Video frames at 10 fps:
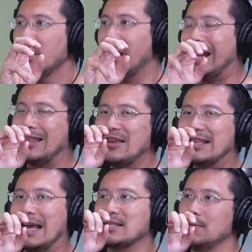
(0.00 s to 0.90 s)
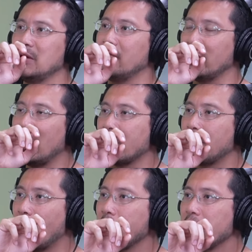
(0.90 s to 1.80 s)
And I think that's the bit of the harder
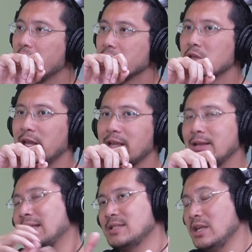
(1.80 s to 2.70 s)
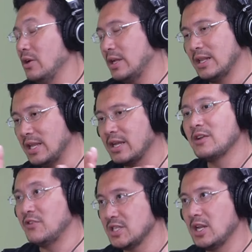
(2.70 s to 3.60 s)
part. So like let's say you know, Ken, taking the
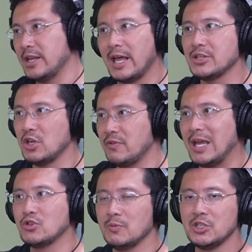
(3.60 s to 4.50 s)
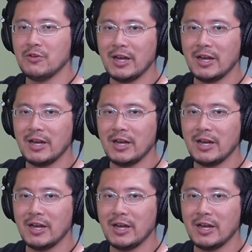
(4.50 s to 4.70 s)
physical analogy of the actual machine, right?